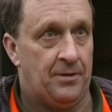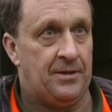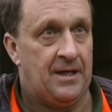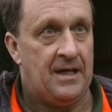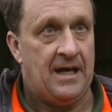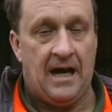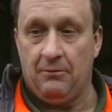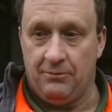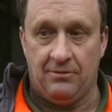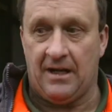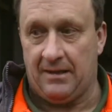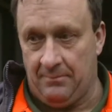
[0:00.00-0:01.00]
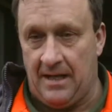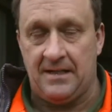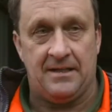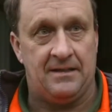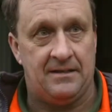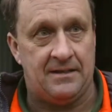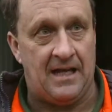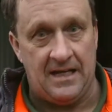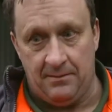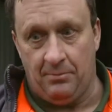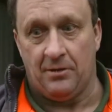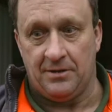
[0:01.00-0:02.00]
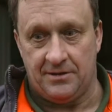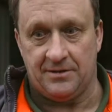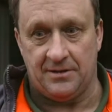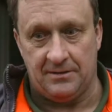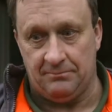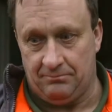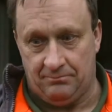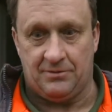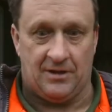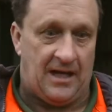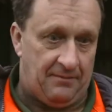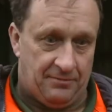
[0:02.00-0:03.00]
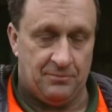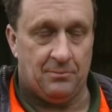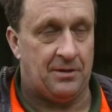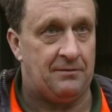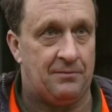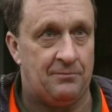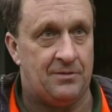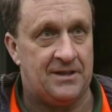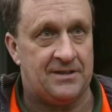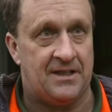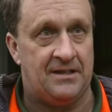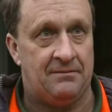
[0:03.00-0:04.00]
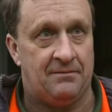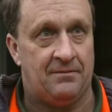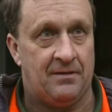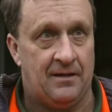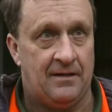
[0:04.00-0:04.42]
and I would recommend anybody to have somebody from Reaseheath.